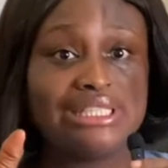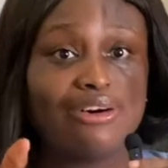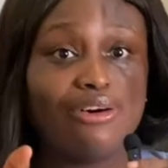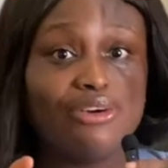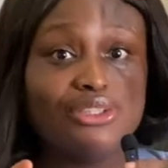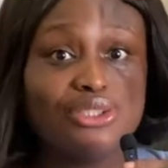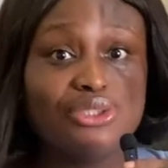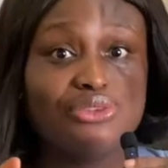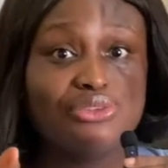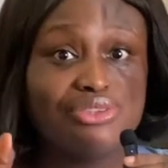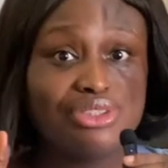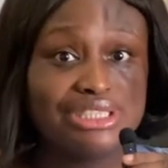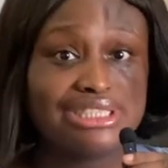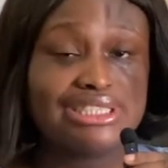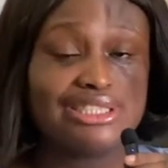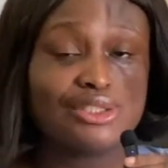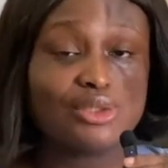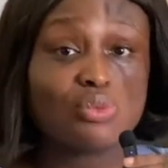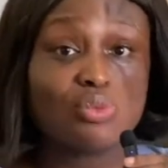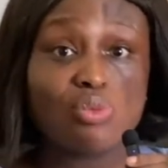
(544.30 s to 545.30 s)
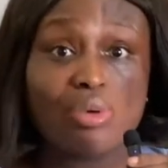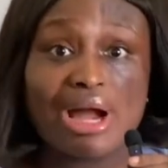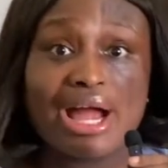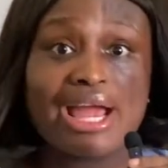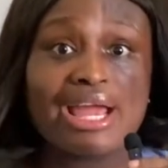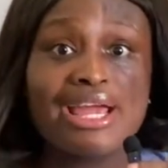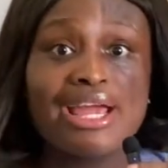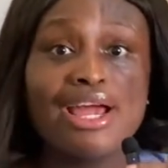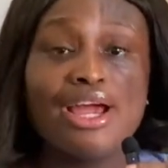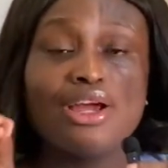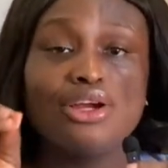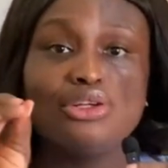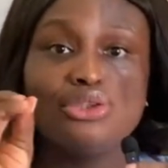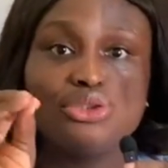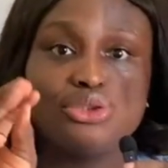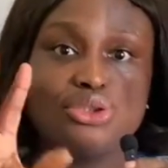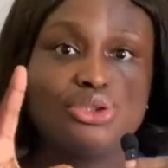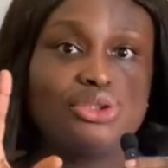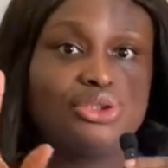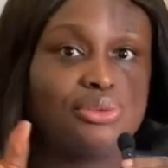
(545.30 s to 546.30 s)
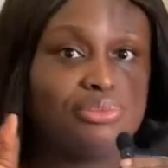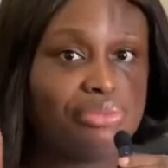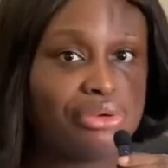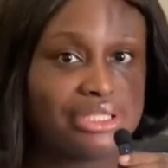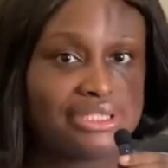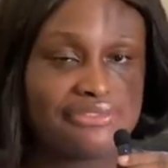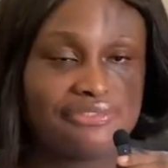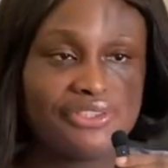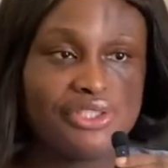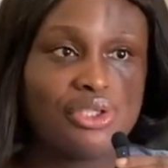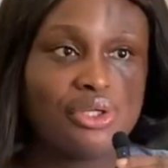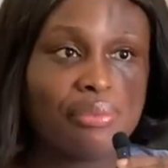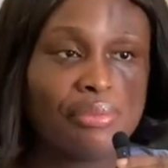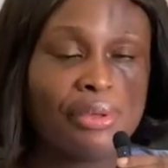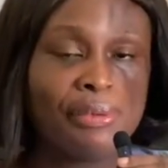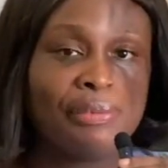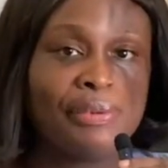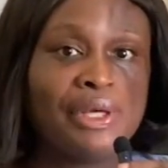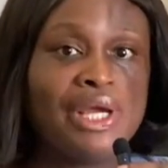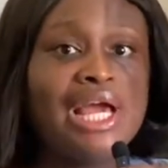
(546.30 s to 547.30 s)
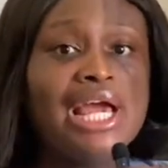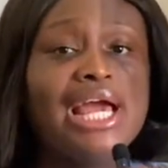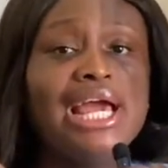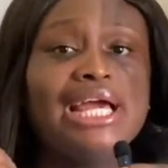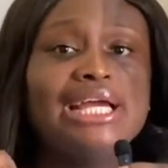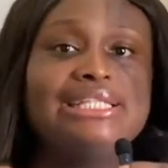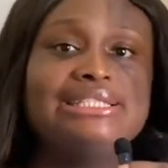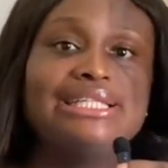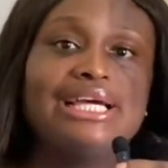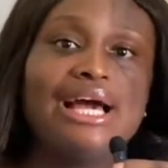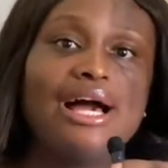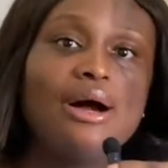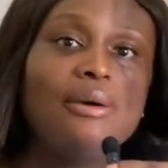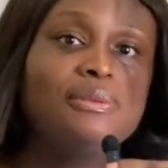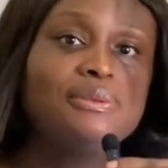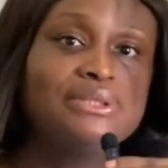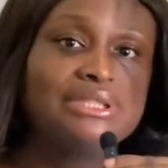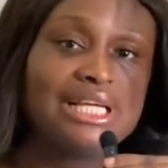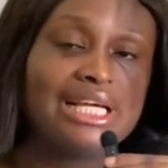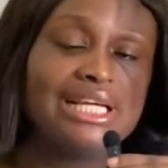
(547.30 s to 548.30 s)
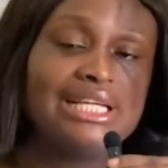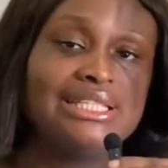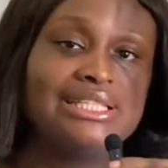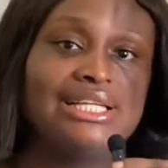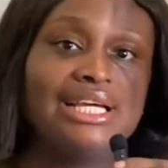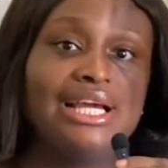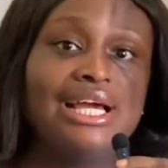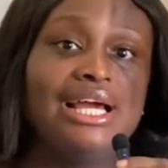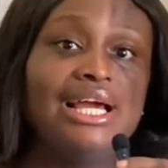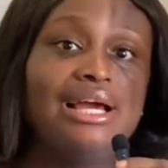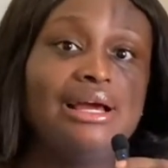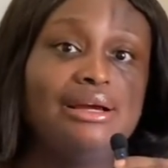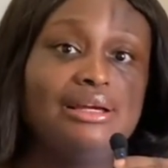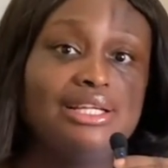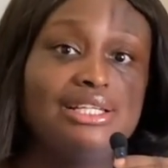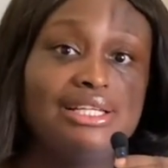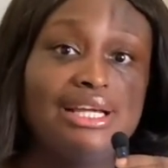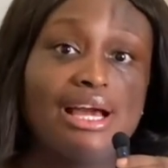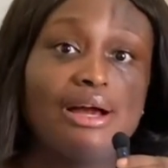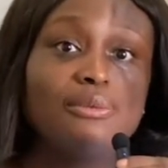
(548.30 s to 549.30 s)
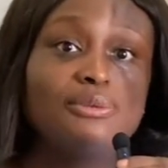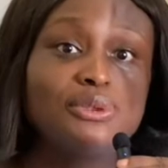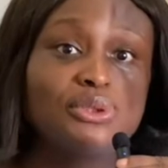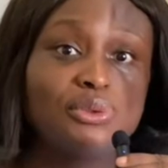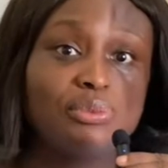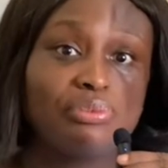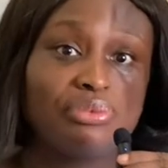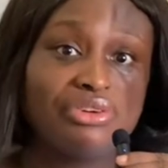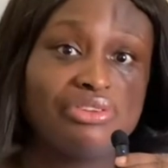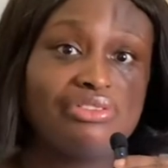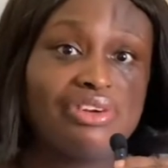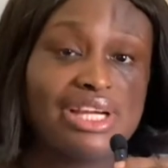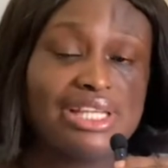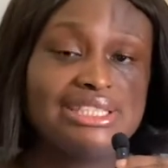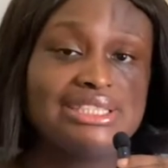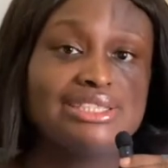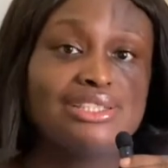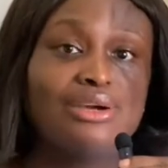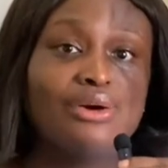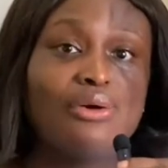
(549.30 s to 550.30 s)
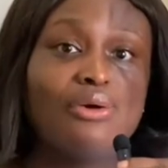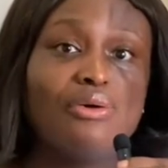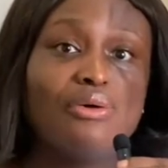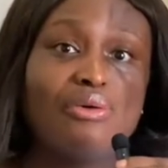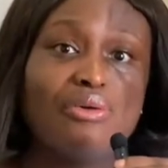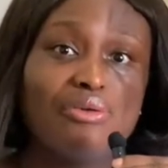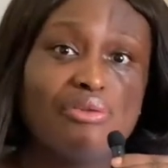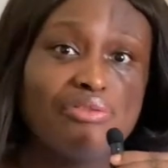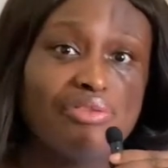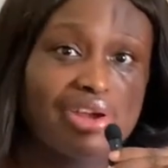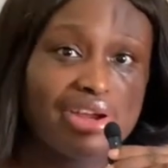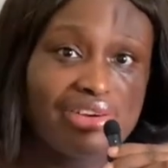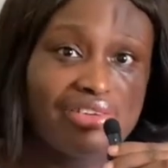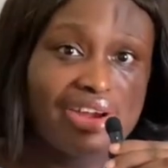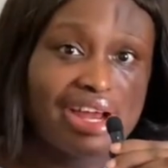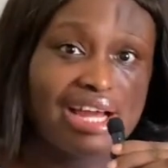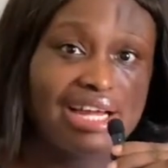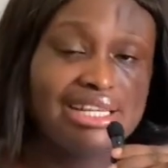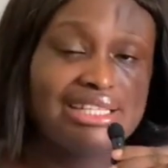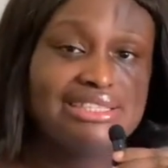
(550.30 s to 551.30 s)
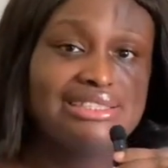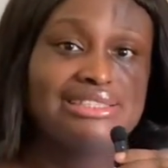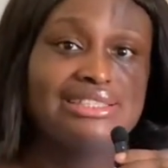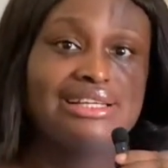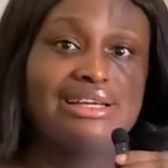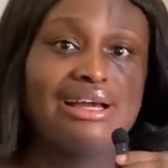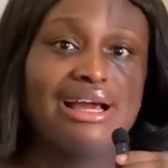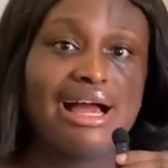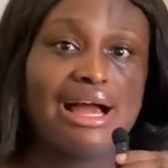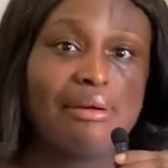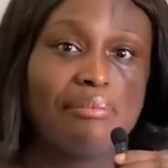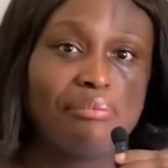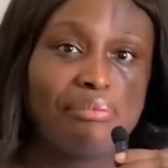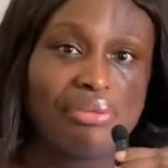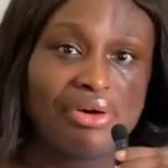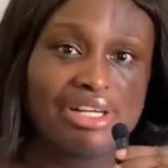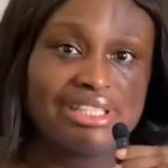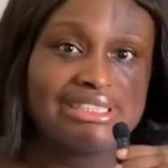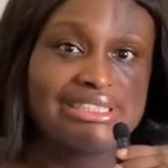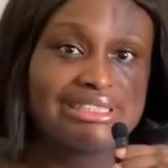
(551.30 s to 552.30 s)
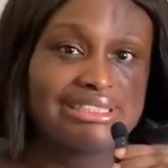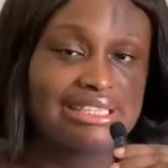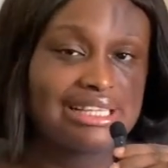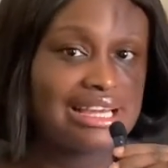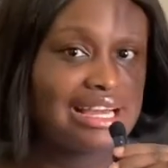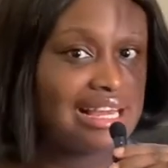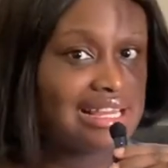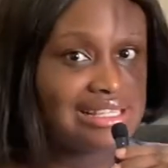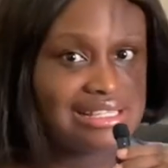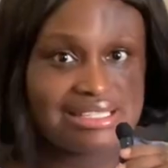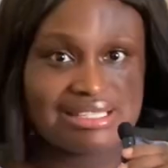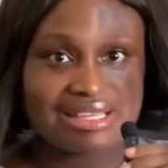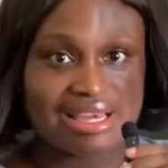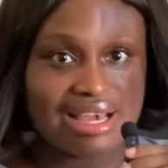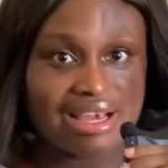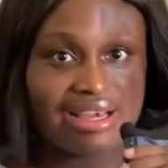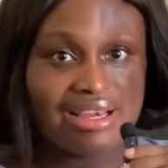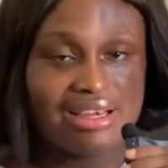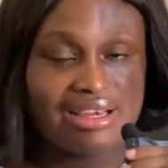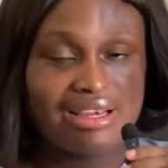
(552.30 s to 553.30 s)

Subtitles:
on the reasons why you should breastfeed your baby. It helps to prevent ovarian and breast cancer.